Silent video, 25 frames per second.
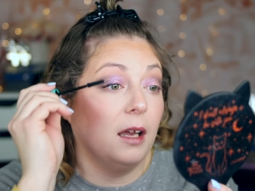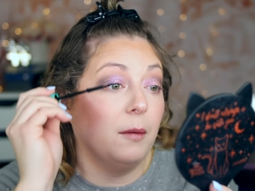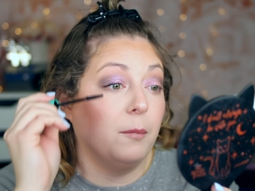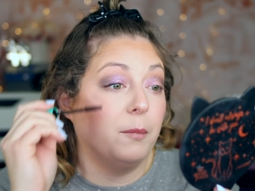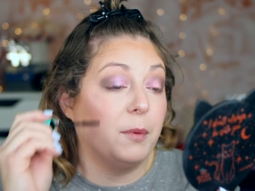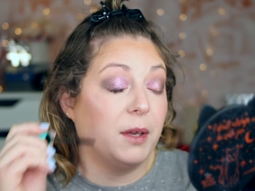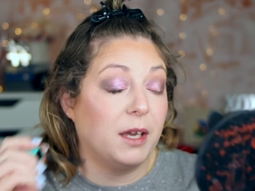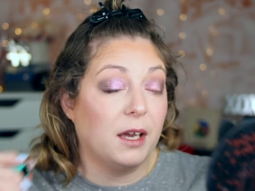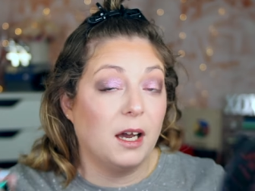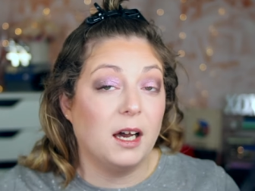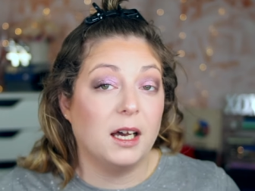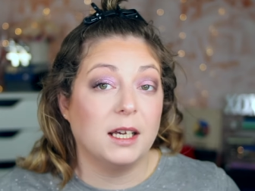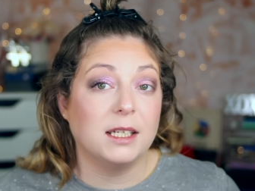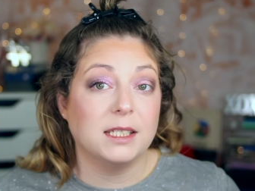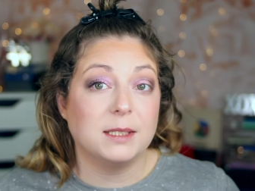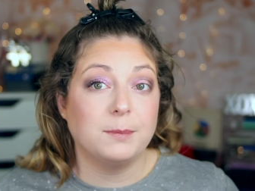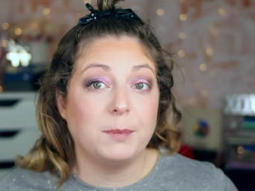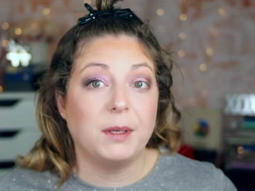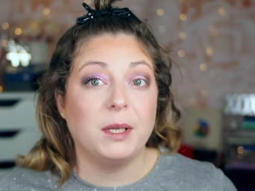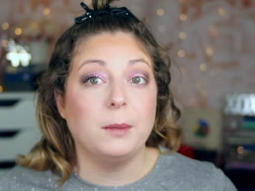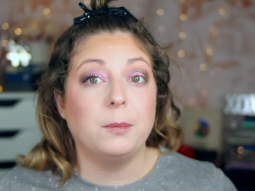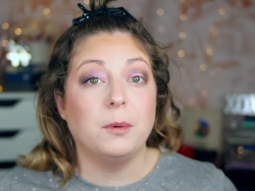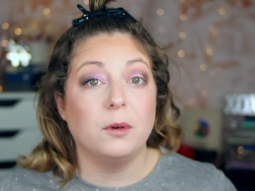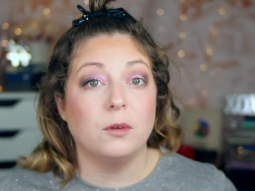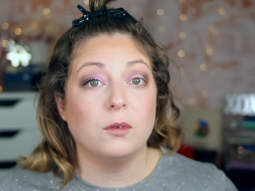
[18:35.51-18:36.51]
because
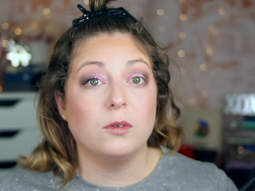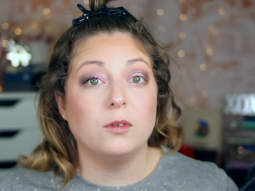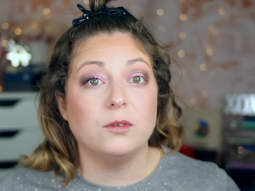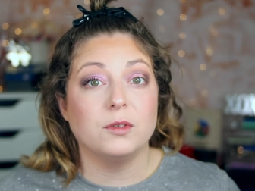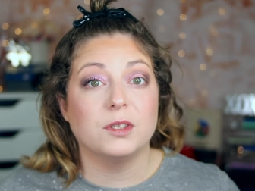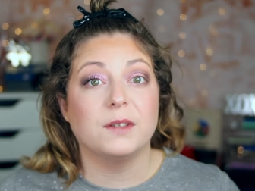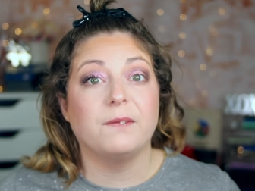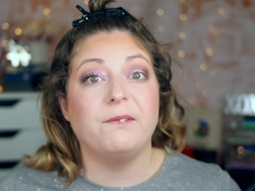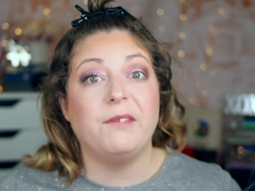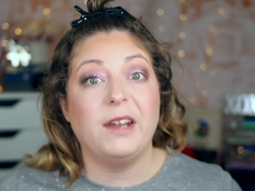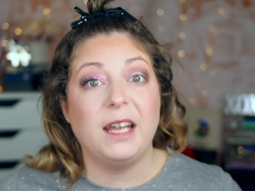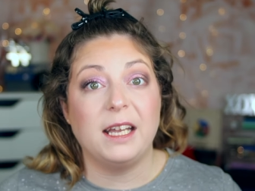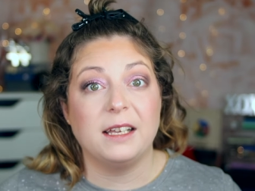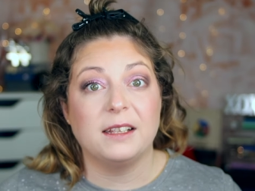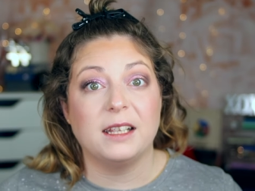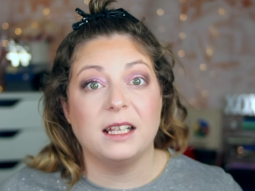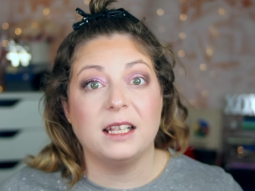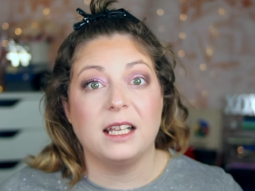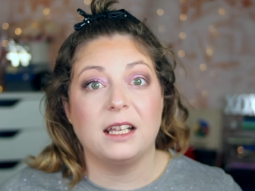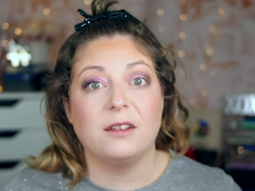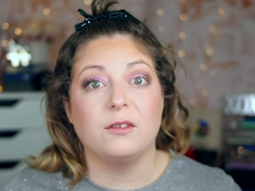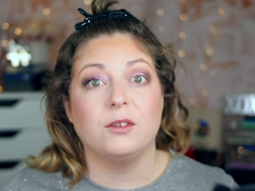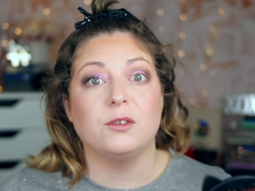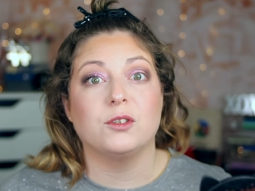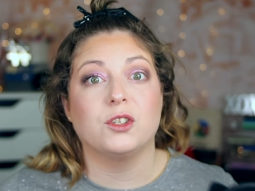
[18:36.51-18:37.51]
people lose faith and
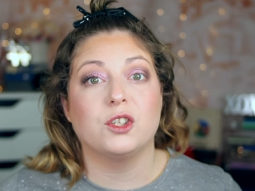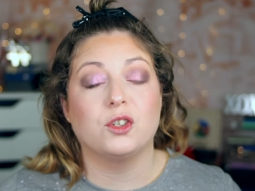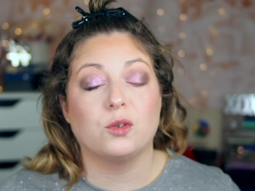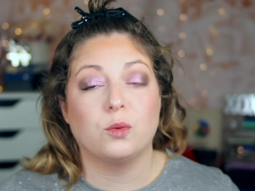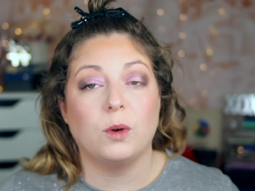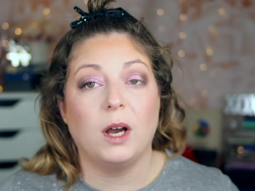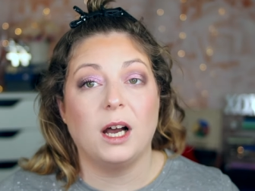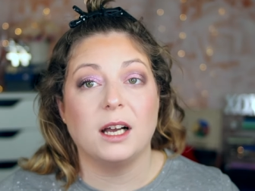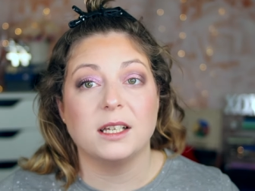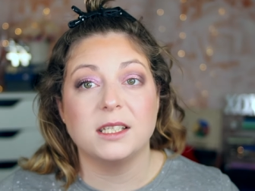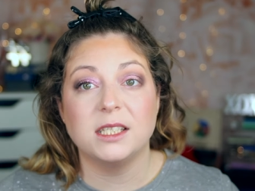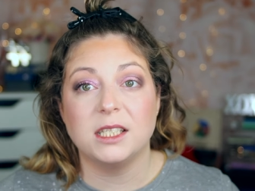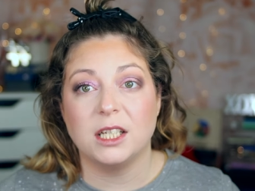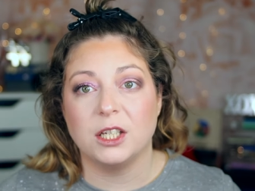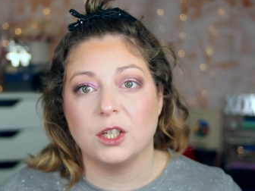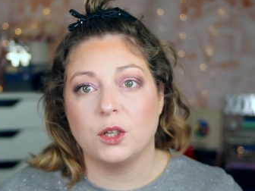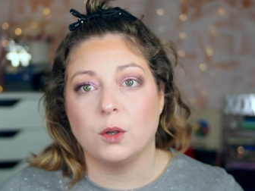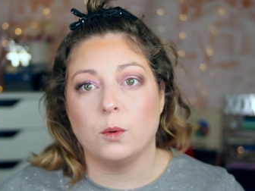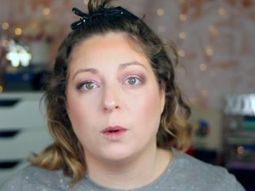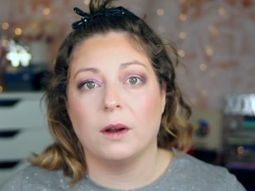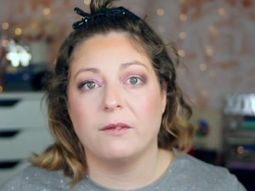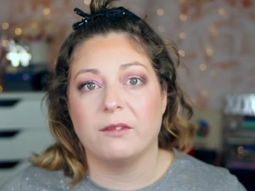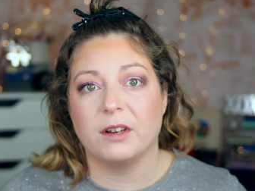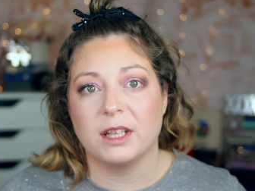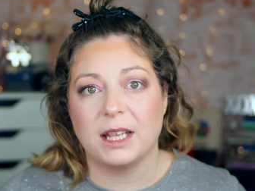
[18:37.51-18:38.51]
they lose trust in
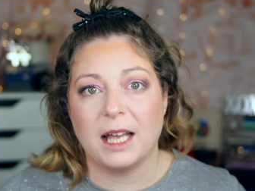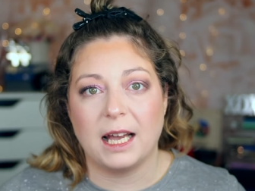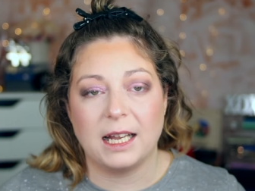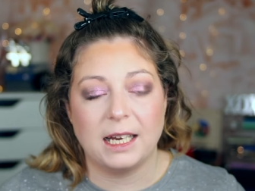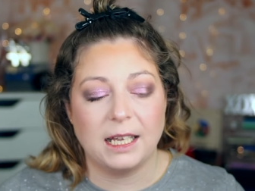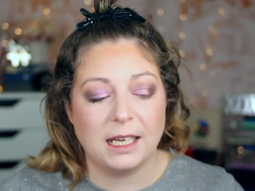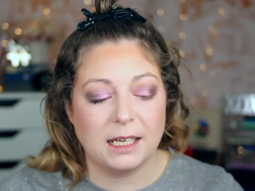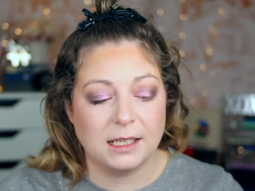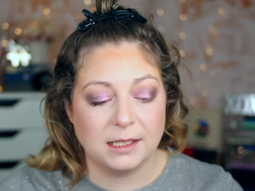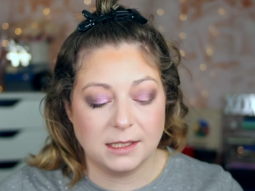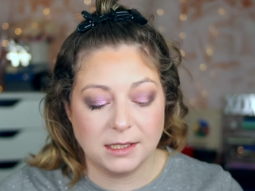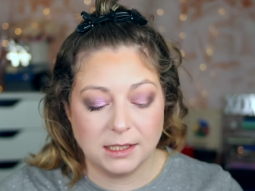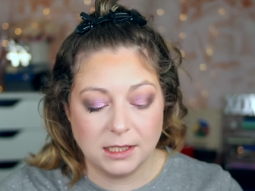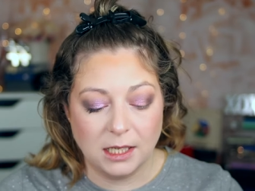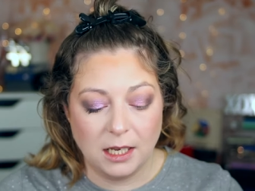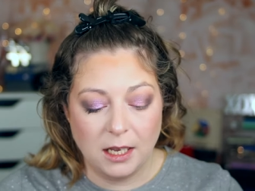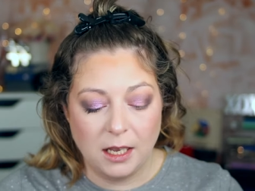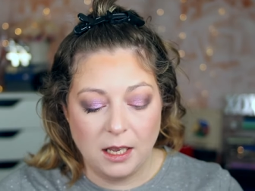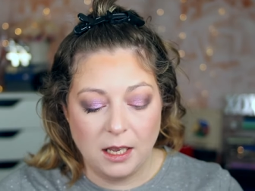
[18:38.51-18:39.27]
whoever that is.